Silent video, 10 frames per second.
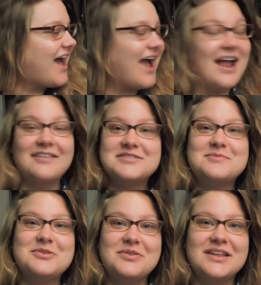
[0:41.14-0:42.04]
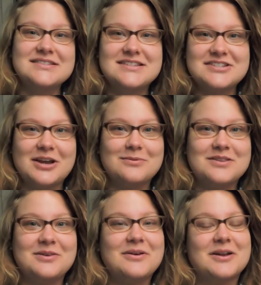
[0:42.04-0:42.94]
I have some new things to share
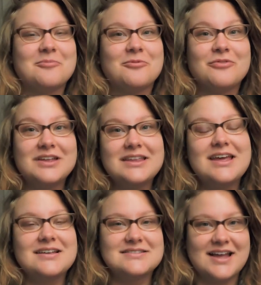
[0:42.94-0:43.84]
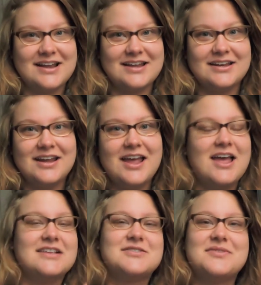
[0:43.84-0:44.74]
with you and I'm really excited.
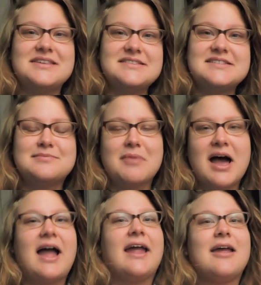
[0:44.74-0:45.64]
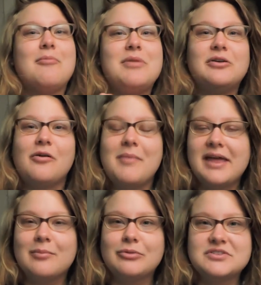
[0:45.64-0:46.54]
So this is my mineral
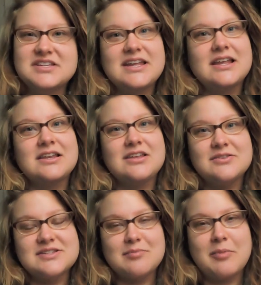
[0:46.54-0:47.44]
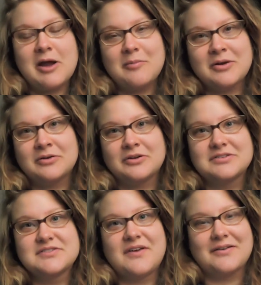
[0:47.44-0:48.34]
makeup routine using
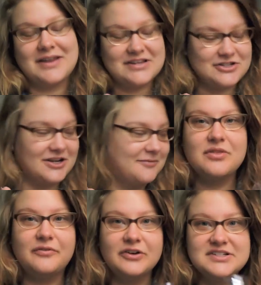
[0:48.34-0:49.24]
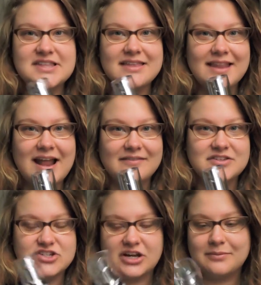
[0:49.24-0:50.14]
BareMinerals foundation. The first thing that I have
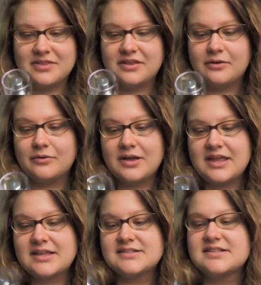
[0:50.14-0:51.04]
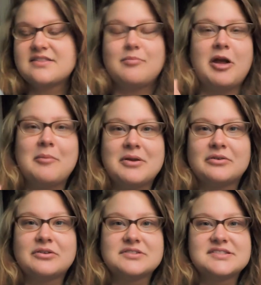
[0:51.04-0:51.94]
to share with you is the
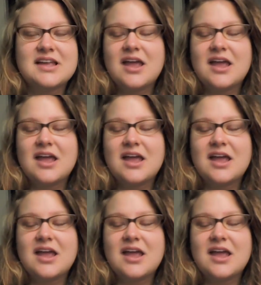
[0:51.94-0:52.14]
BareMinerals